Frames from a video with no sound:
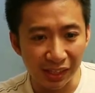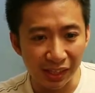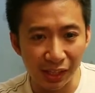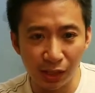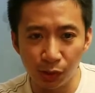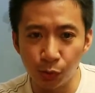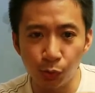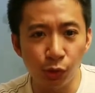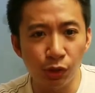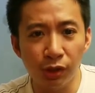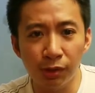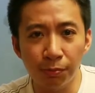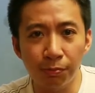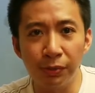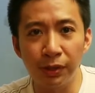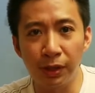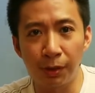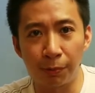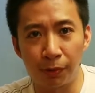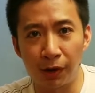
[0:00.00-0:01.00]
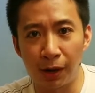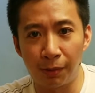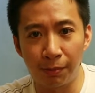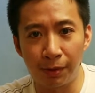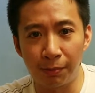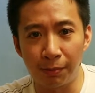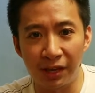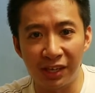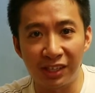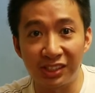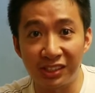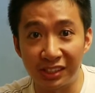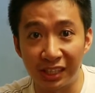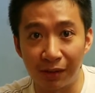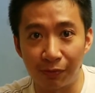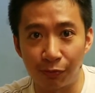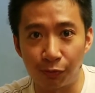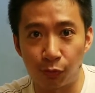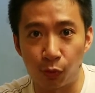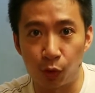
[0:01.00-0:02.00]
It wouldn't be a problem
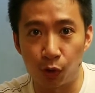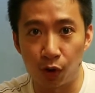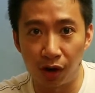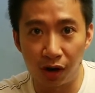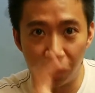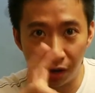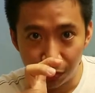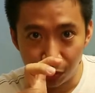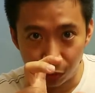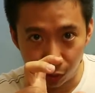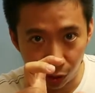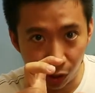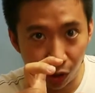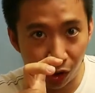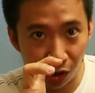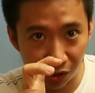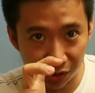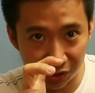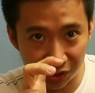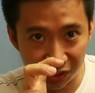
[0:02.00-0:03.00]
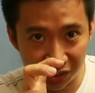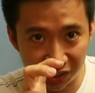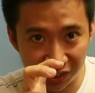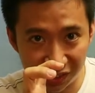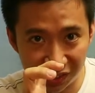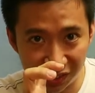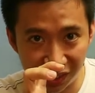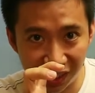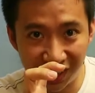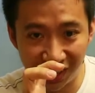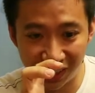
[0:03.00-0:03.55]
except for claws,